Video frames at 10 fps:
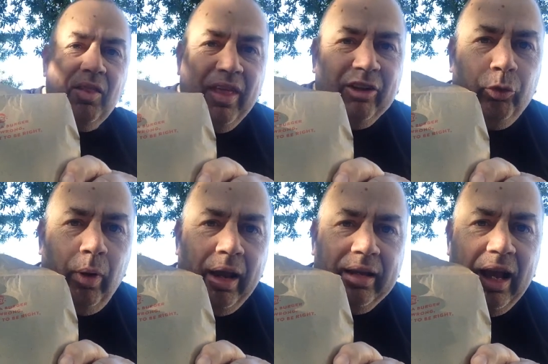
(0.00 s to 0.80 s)
That's
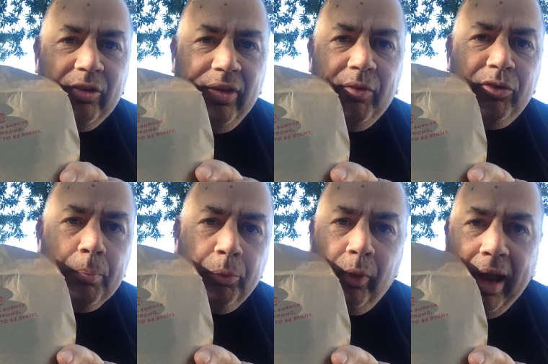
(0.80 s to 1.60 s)
right, guys. They have
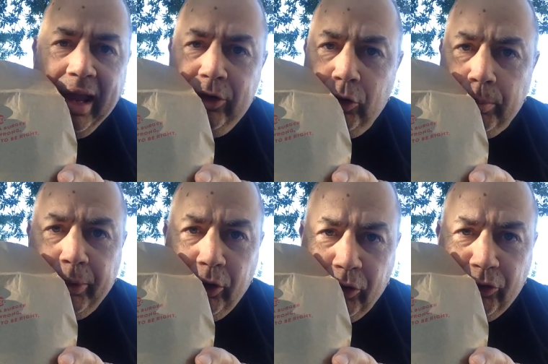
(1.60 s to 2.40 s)
some brand new
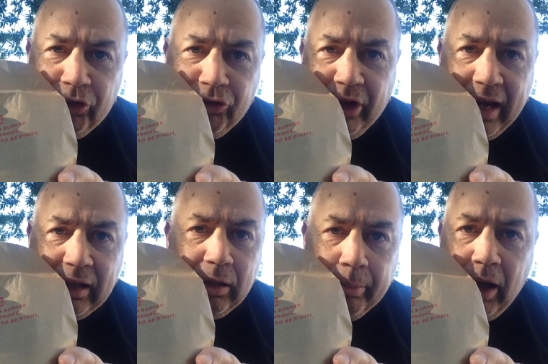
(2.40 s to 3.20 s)
burgers at Jack
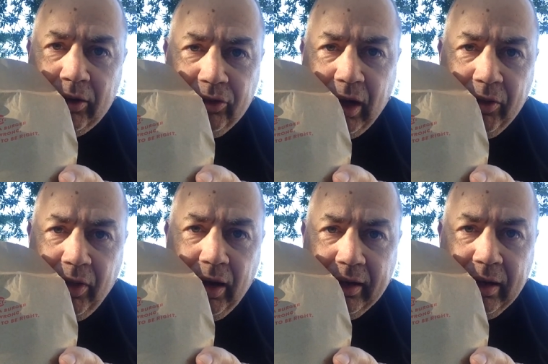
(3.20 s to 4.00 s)
in the Box, and I
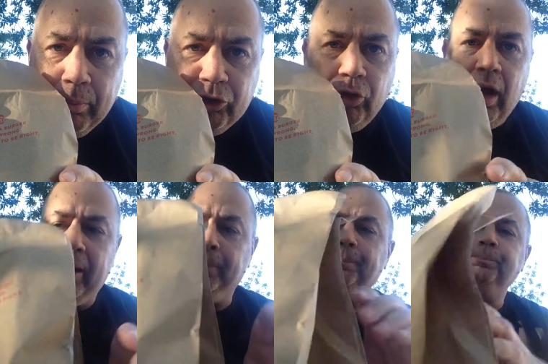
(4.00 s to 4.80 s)
thought I'd give them a try.